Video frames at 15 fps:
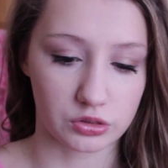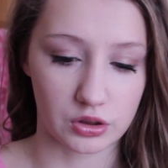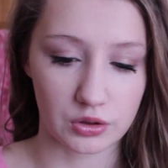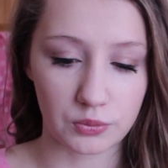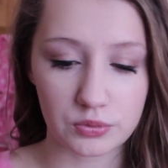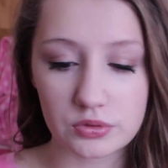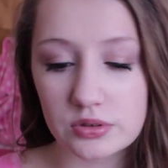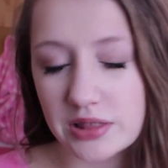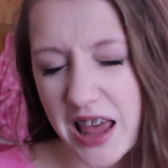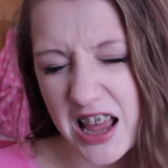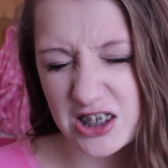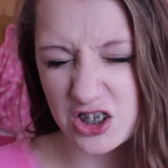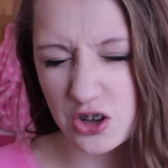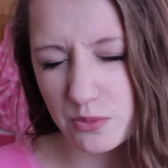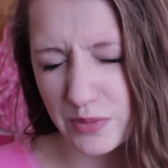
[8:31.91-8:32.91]
that's
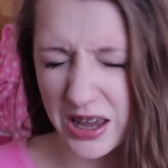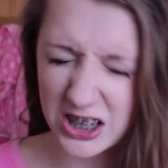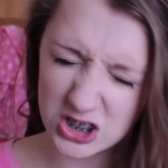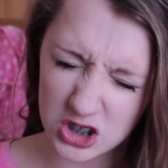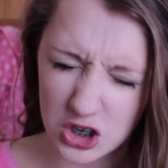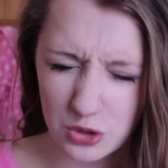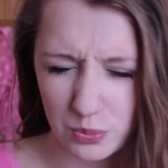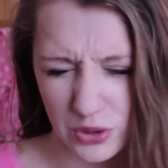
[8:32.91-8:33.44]
what makes you